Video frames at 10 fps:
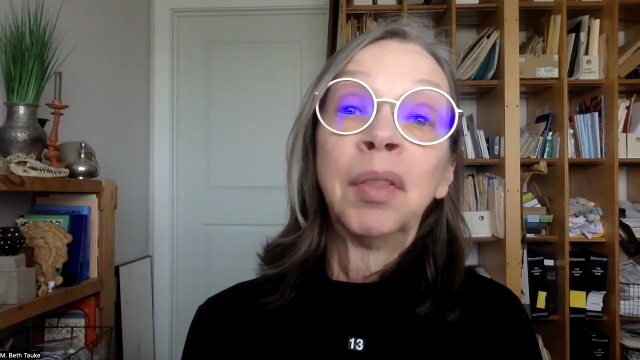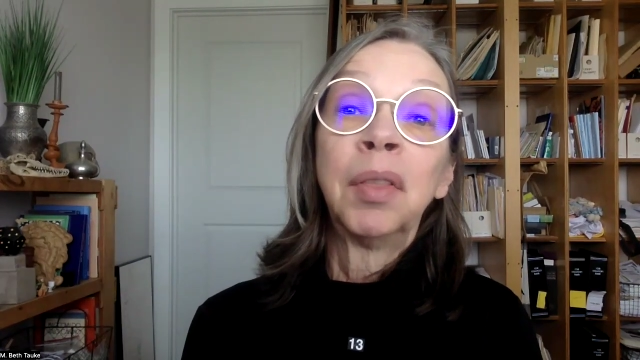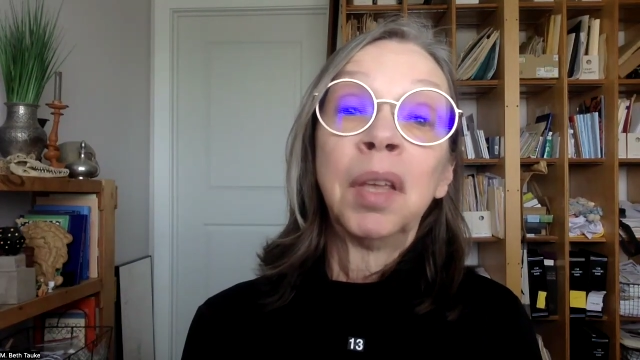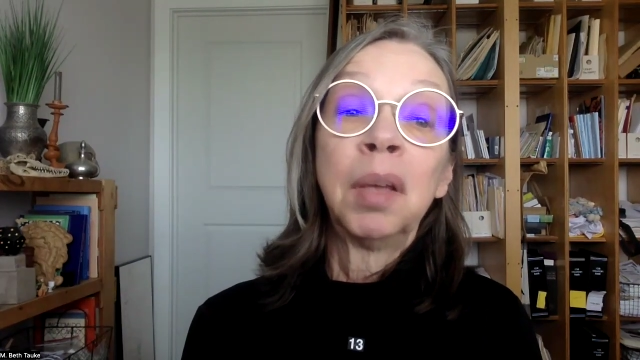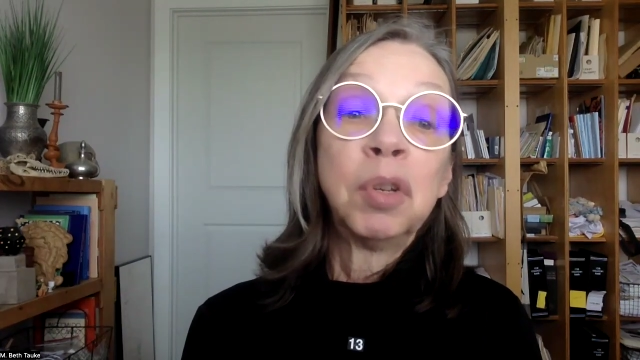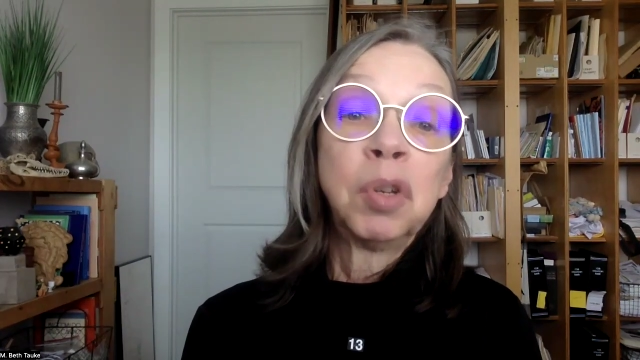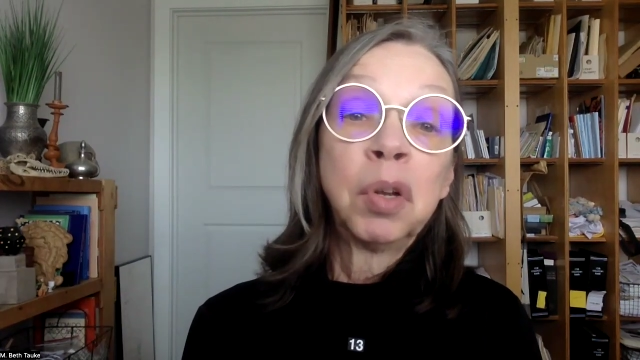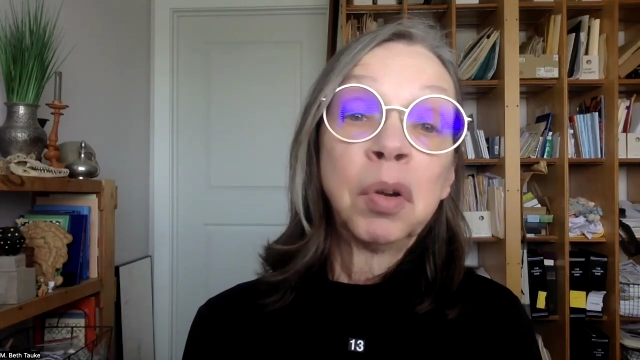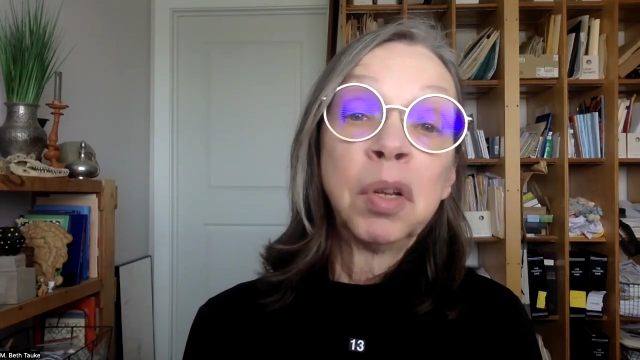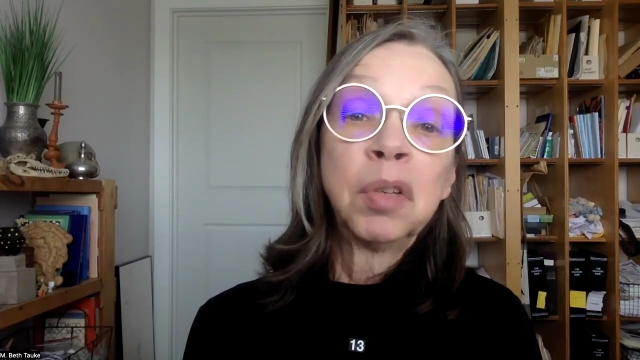The
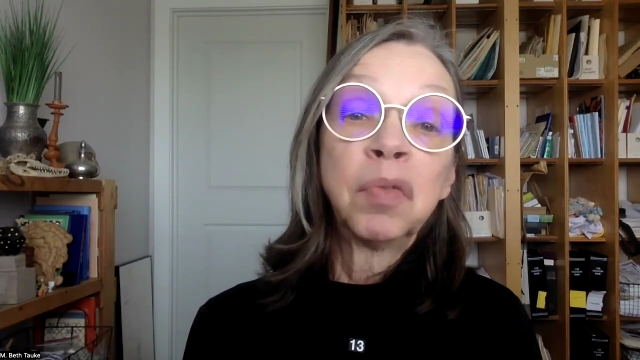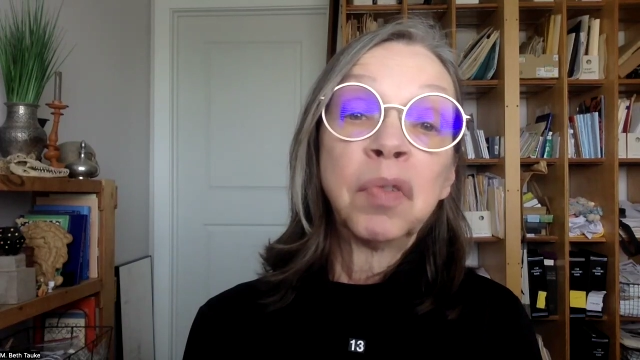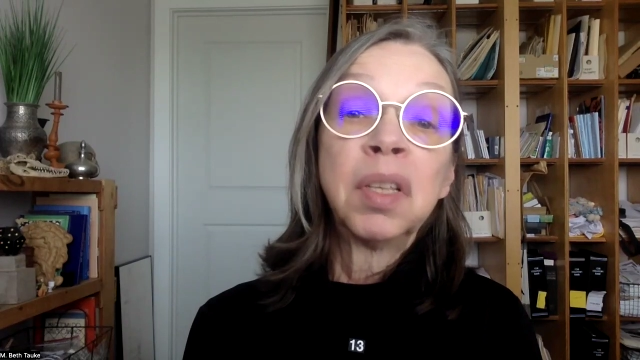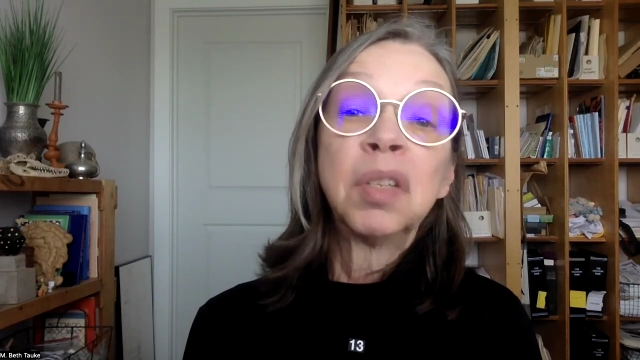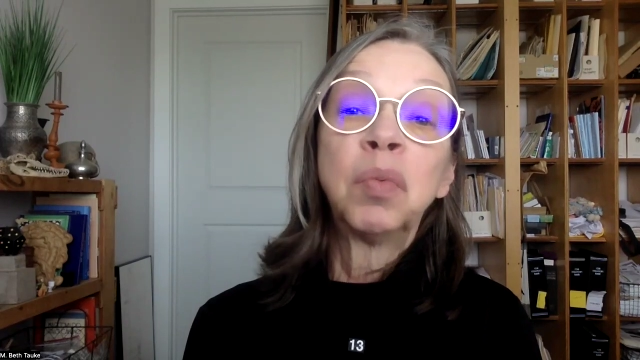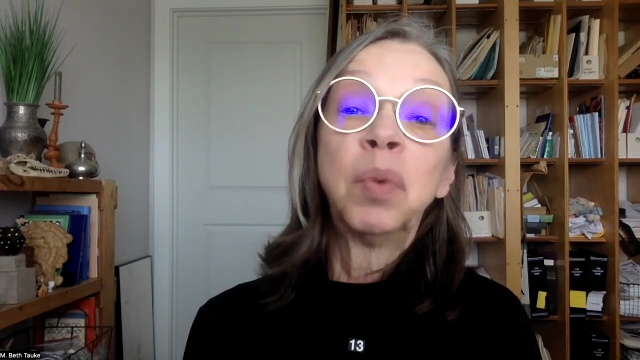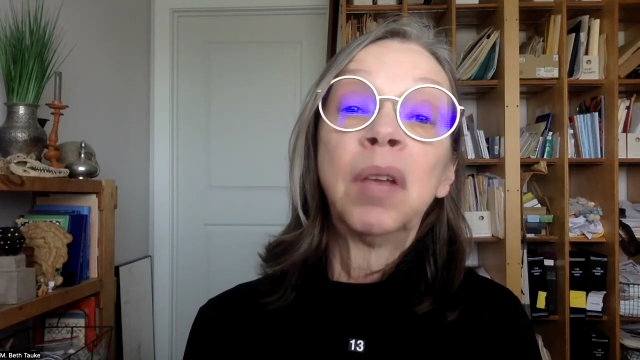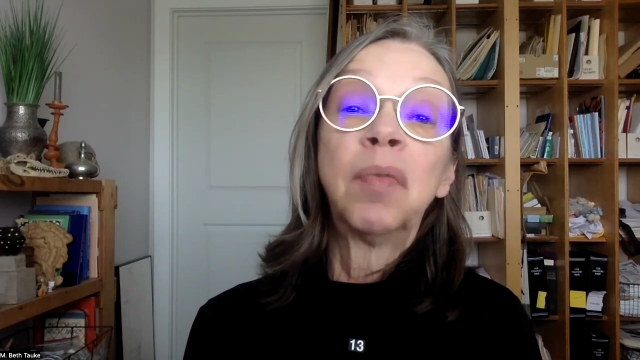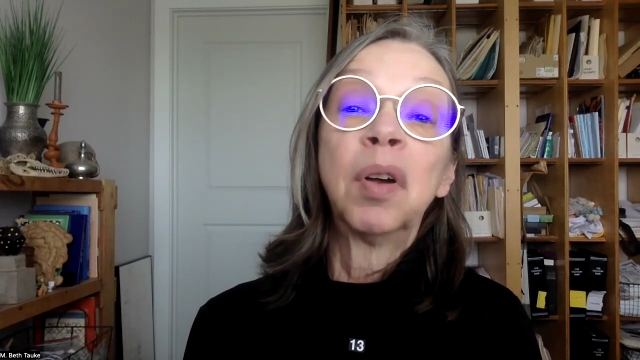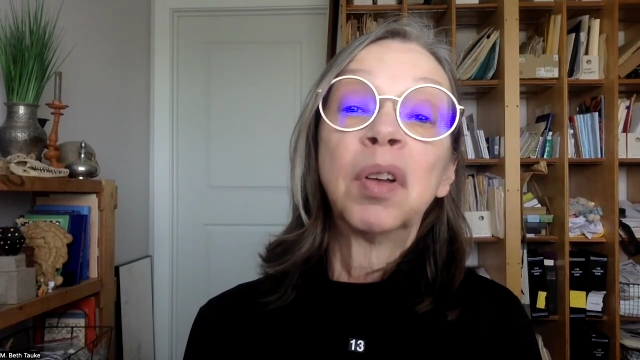materials for this
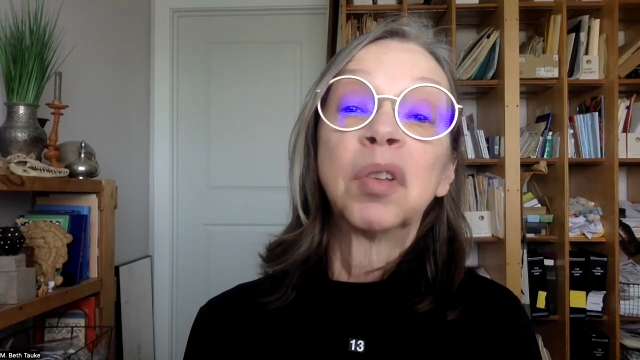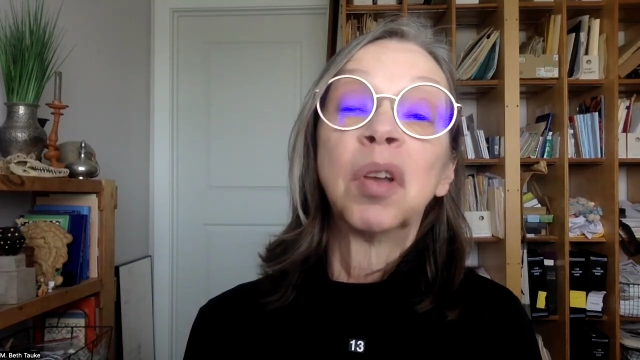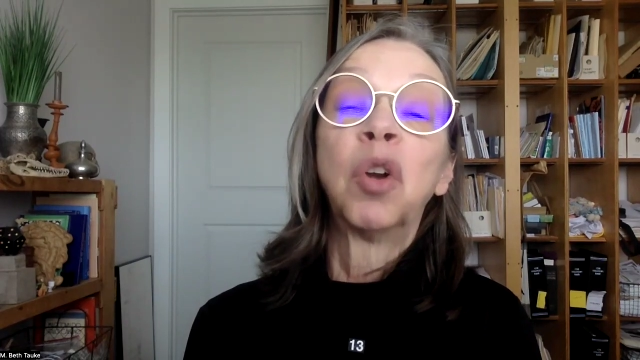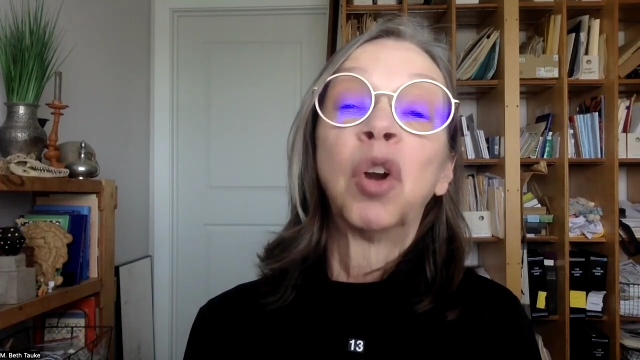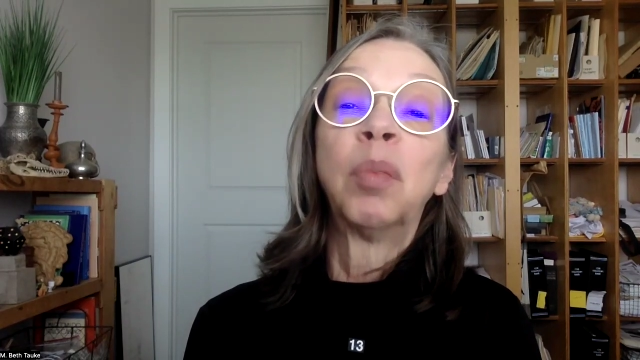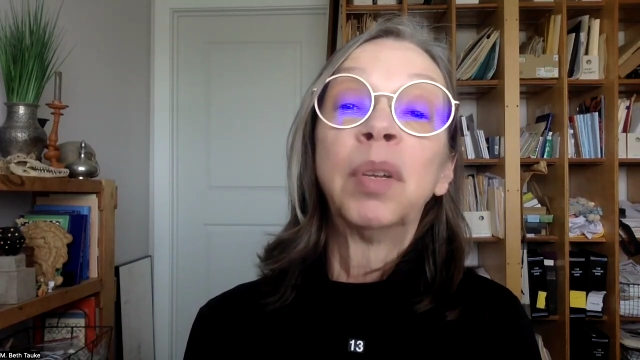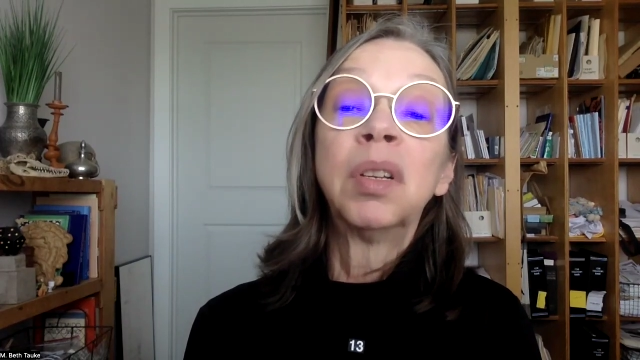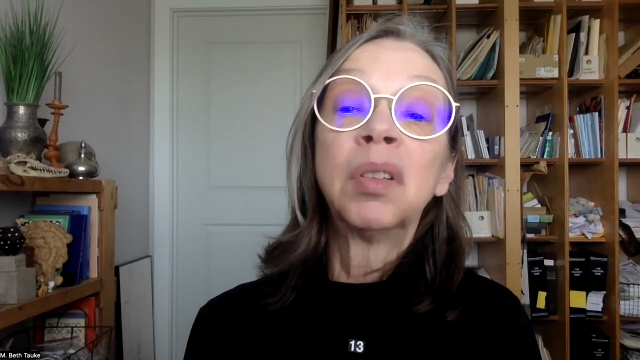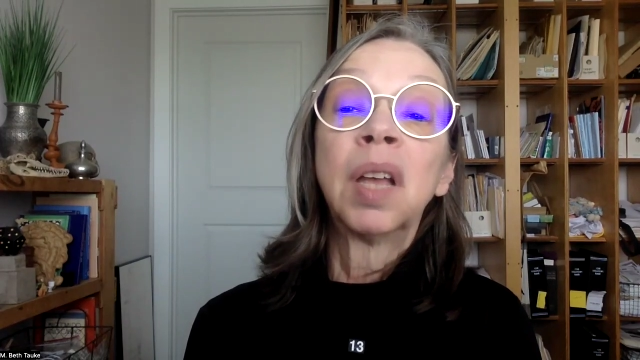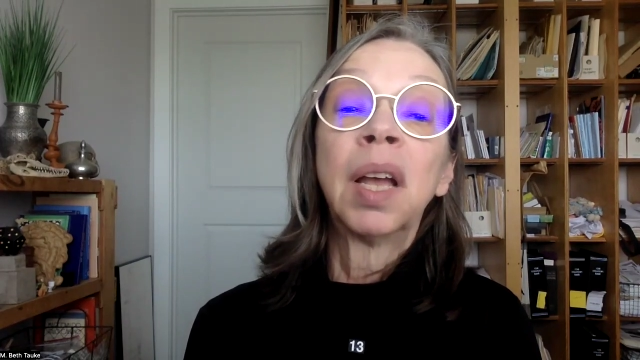week focus on urban
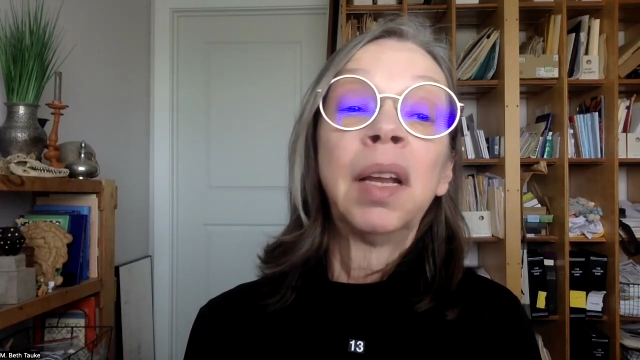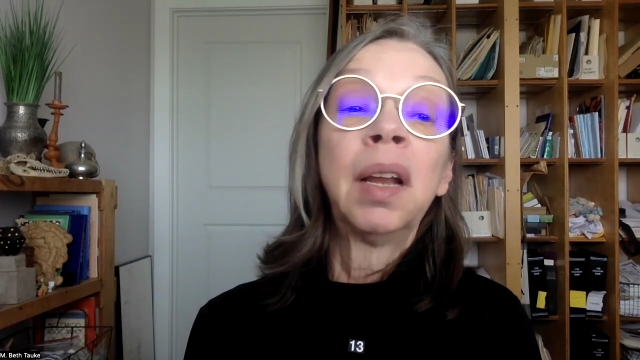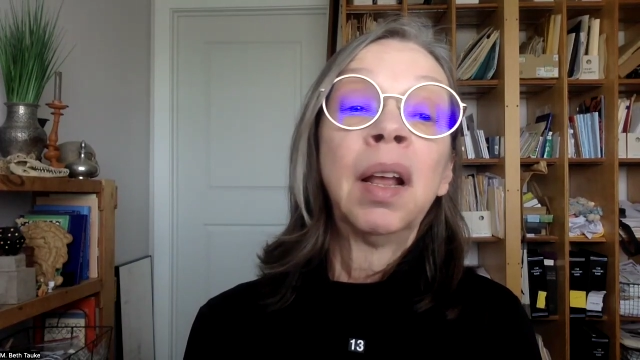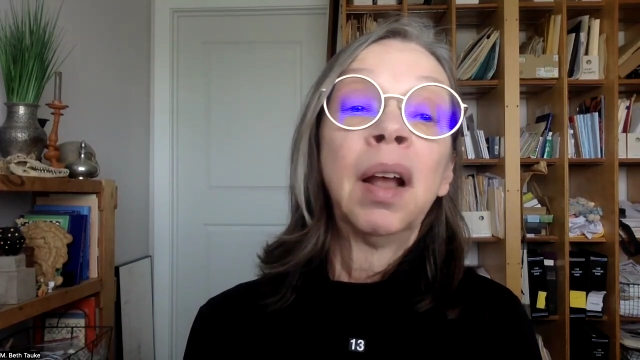design,